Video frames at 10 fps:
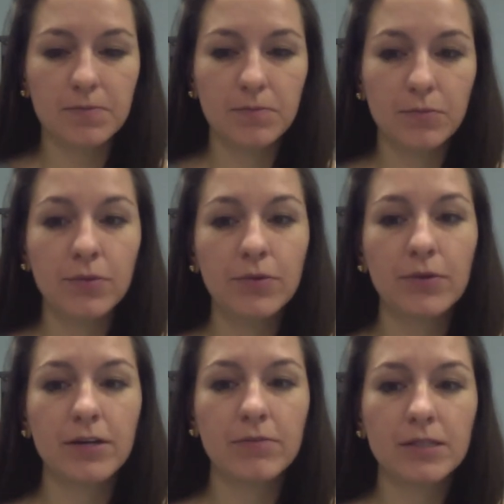We would
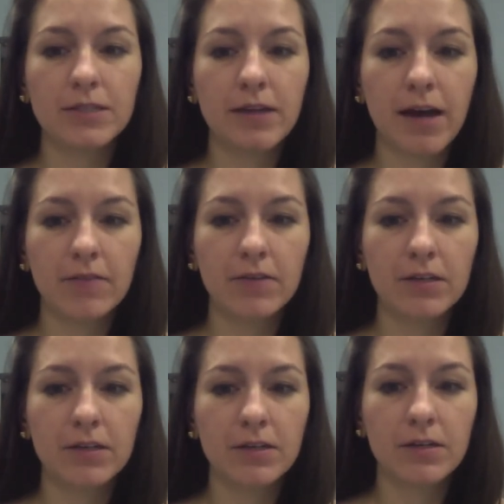recommend
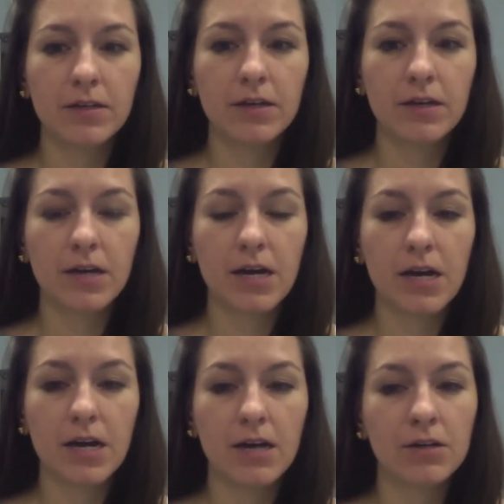having
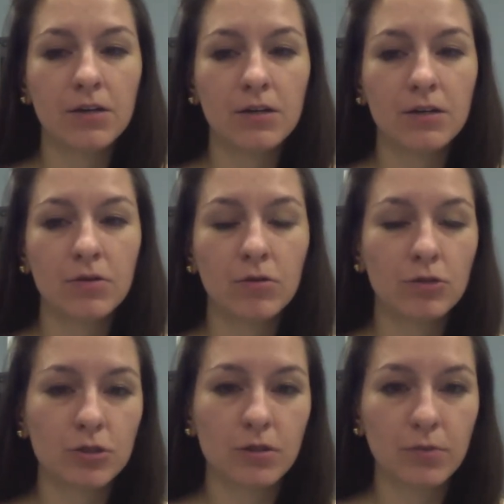
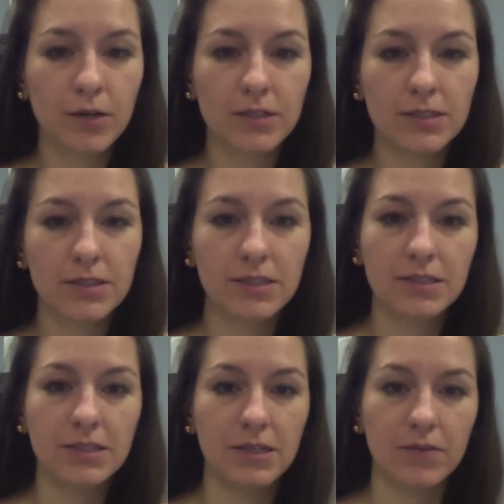cultural awareness and
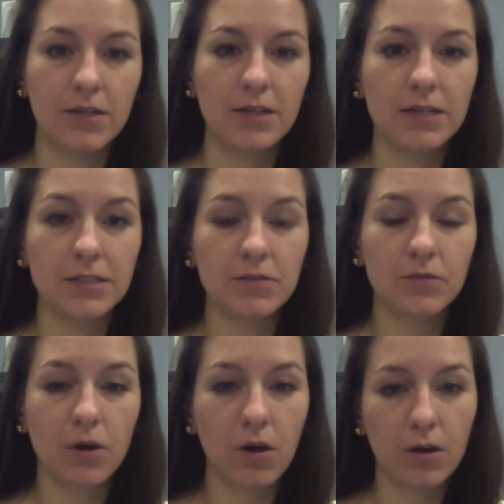sensitivity classes
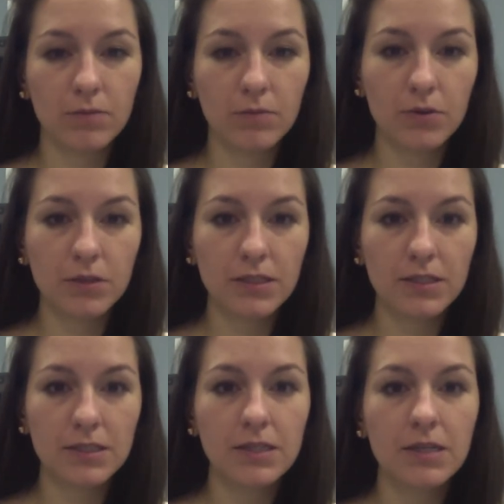for all
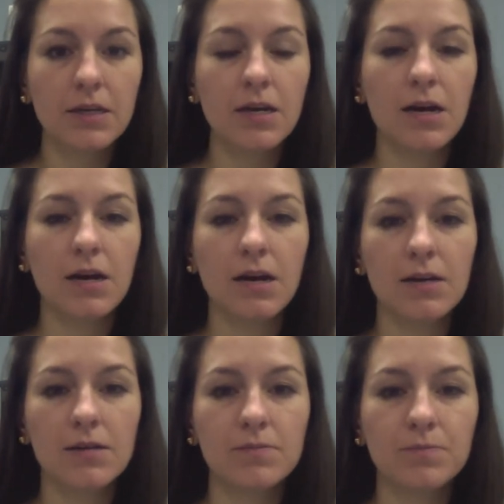employees.
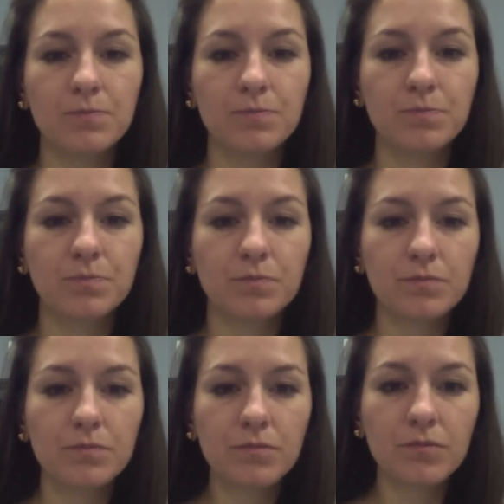
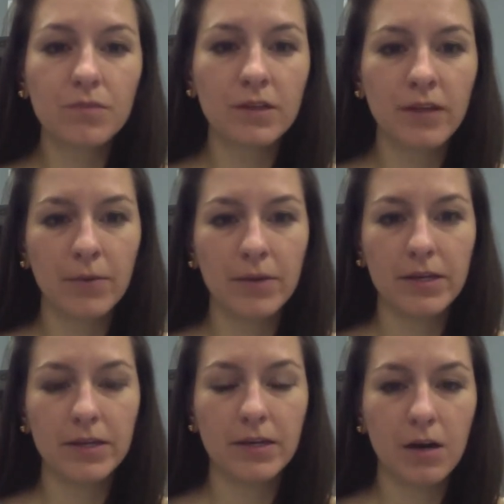That way
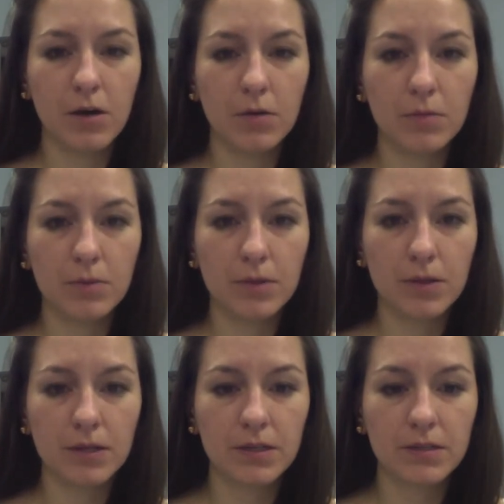they can help
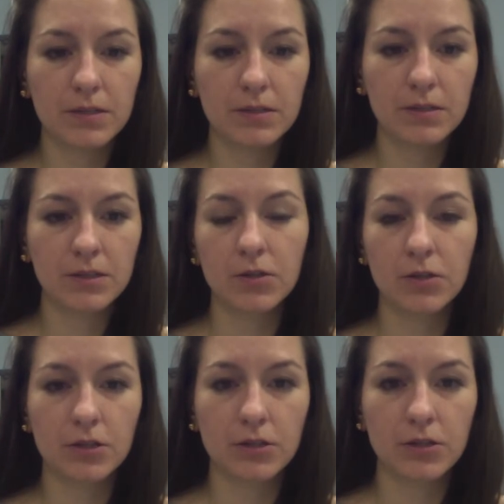to
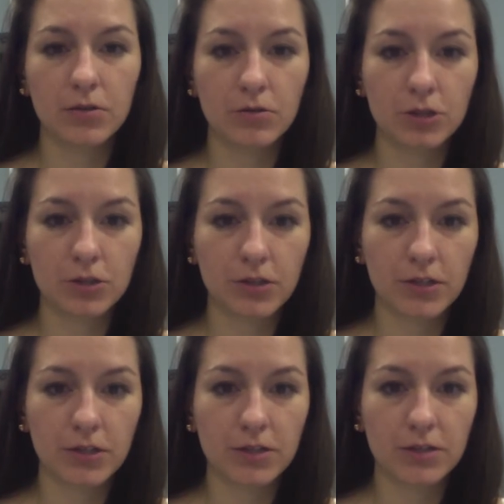learn the culture
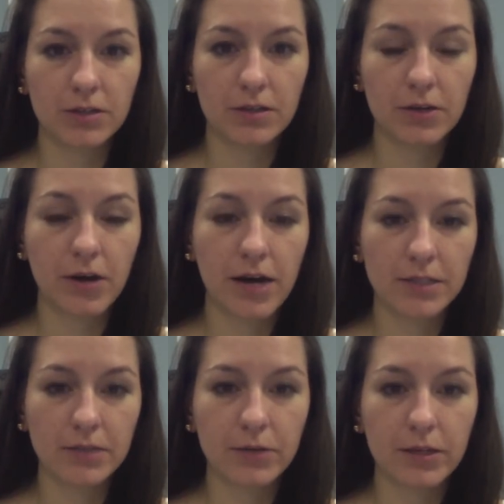they're
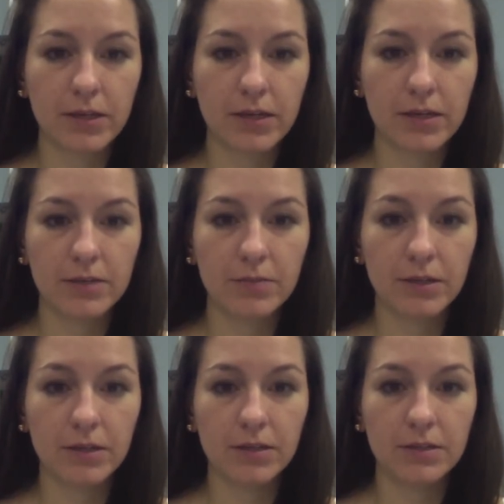interacting with and
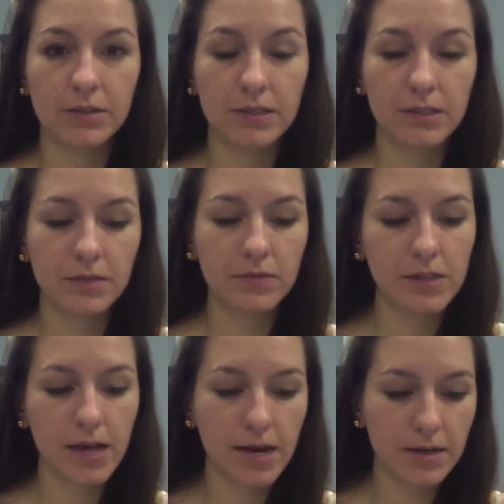be sensitive to
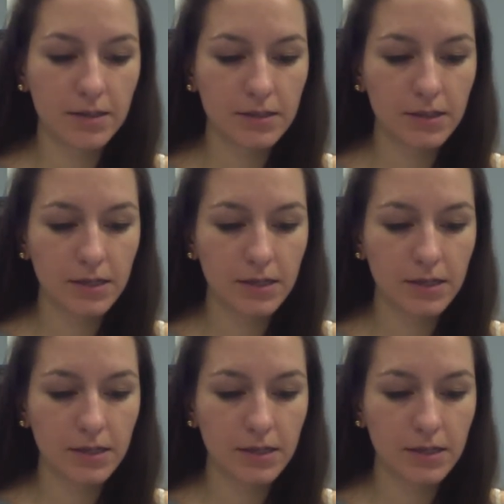that.